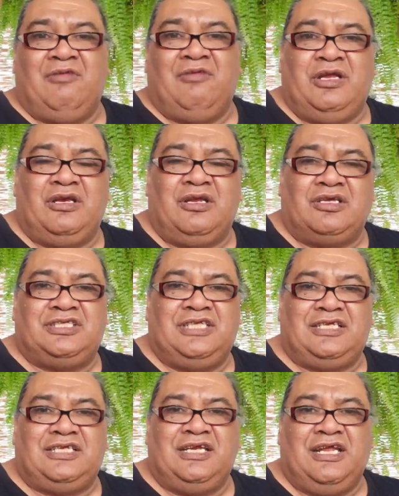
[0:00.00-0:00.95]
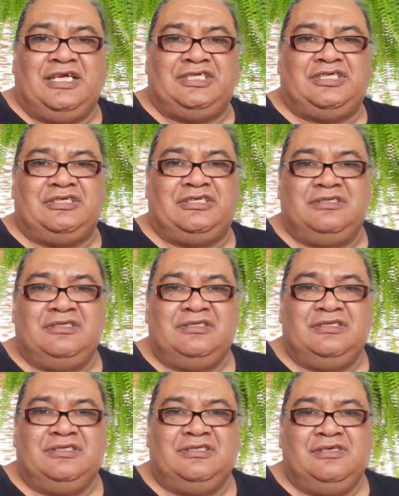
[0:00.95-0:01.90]
and we lost that connection.
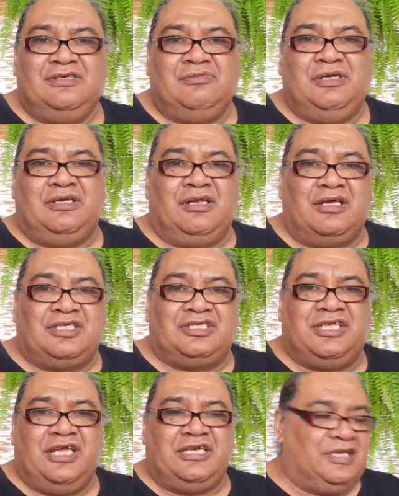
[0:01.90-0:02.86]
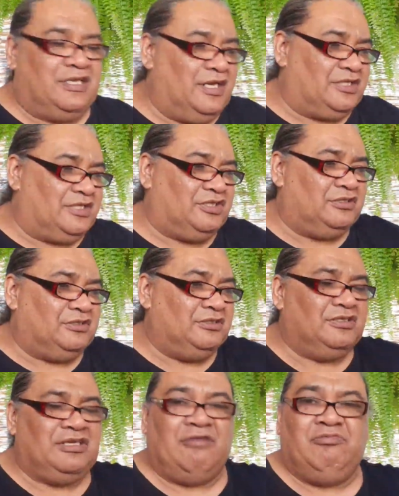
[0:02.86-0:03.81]
We lost that connection,
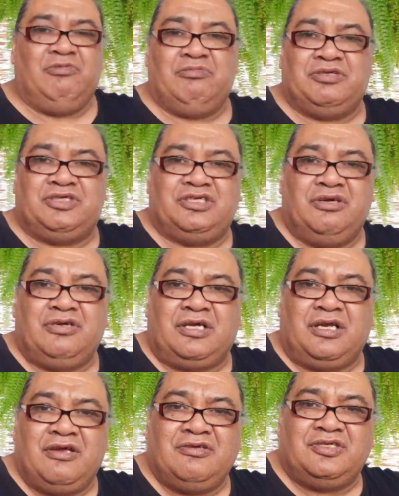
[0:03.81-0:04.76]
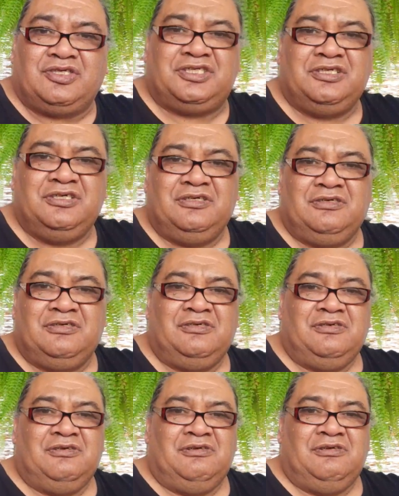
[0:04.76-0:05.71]
and we were so close.
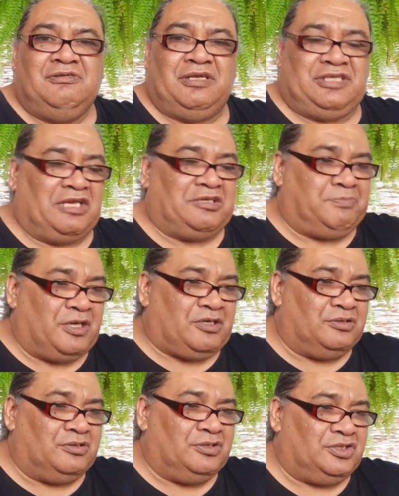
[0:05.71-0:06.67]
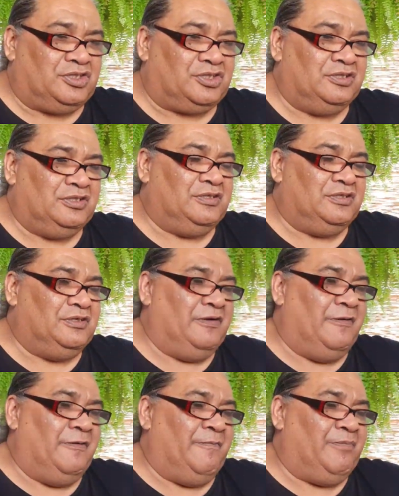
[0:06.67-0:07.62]
But that's because
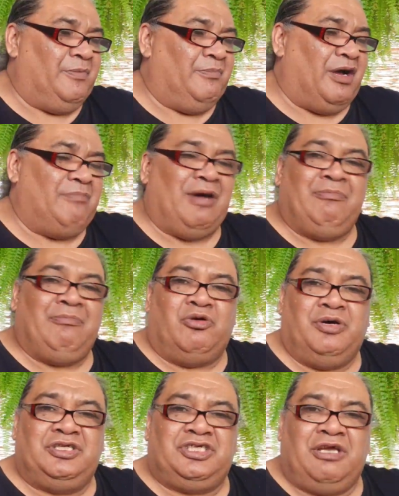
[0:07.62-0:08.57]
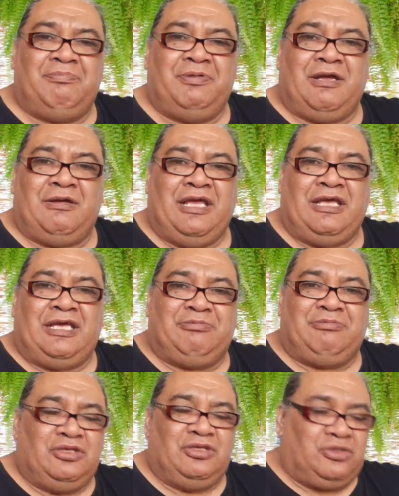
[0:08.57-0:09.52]
my mum always
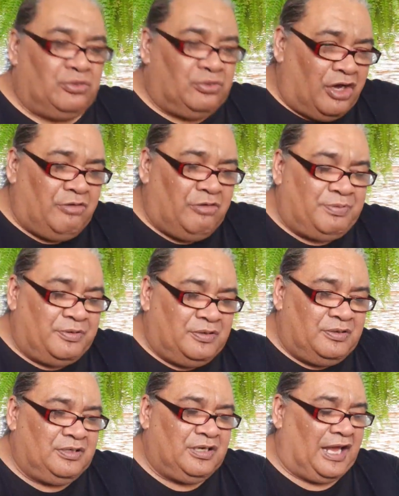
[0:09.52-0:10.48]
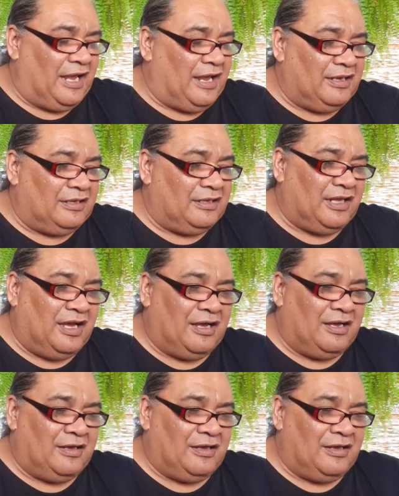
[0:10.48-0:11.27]
kept their door open, and